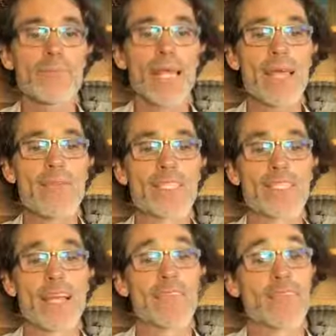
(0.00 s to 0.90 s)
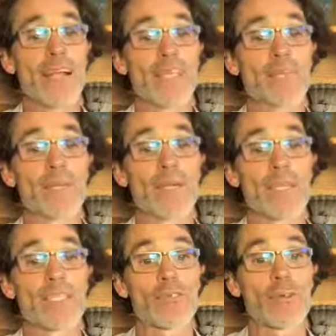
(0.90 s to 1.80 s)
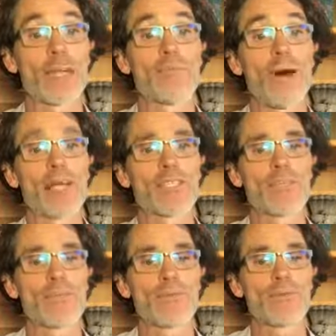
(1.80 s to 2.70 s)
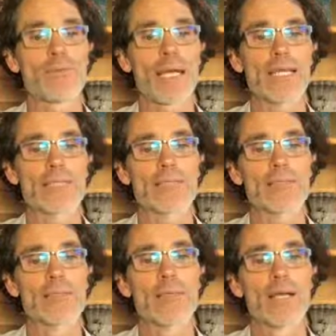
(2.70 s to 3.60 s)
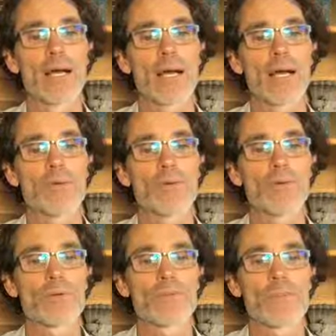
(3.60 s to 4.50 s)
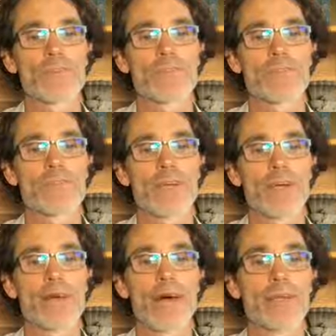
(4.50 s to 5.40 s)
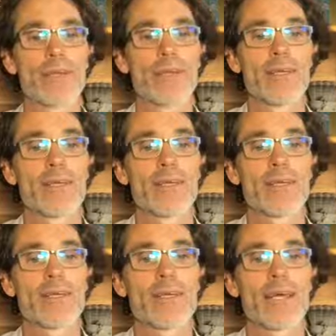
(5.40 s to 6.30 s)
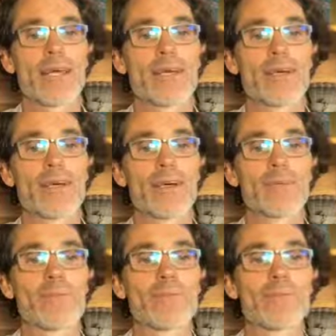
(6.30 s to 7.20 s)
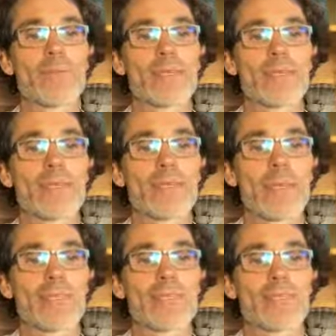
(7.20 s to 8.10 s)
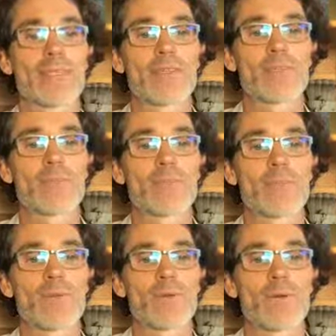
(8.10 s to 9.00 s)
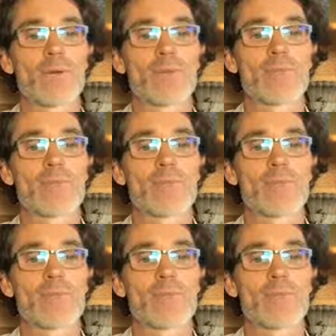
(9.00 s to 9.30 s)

And then Jennifer adds, Moringa is great in matcha. Ooh, nice. I will definitely try that. And then, yes, and then people are